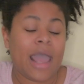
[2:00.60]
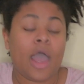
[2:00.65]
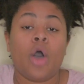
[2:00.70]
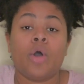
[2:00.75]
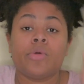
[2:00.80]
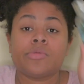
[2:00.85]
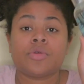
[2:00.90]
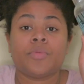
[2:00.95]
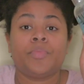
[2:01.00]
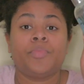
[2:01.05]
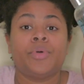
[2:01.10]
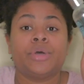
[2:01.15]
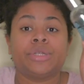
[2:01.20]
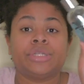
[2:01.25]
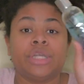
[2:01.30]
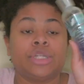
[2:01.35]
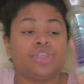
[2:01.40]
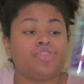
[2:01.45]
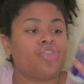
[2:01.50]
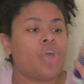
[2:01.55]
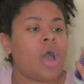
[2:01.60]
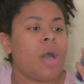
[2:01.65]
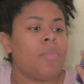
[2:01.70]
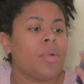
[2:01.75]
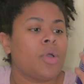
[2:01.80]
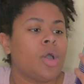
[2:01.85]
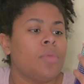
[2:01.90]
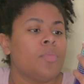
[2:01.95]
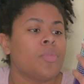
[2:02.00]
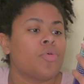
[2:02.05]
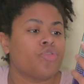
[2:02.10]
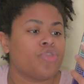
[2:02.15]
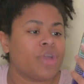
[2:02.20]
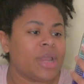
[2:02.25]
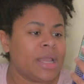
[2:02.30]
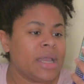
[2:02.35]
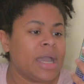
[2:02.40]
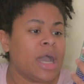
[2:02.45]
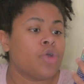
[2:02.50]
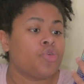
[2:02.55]
I also put the Tropical
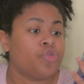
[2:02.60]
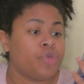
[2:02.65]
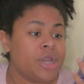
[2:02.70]
Moringa